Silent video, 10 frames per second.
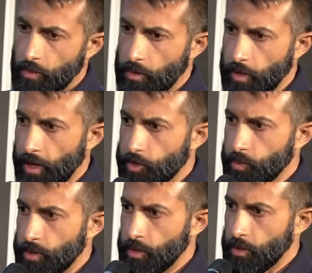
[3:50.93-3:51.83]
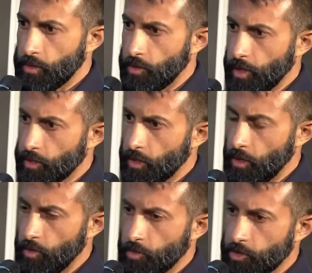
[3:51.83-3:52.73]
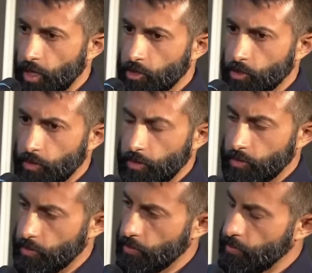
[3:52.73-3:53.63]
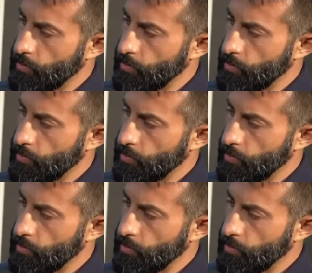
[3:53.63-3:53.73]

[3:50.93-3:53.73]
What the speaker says: Well, the last one you need to ask the homosexuals.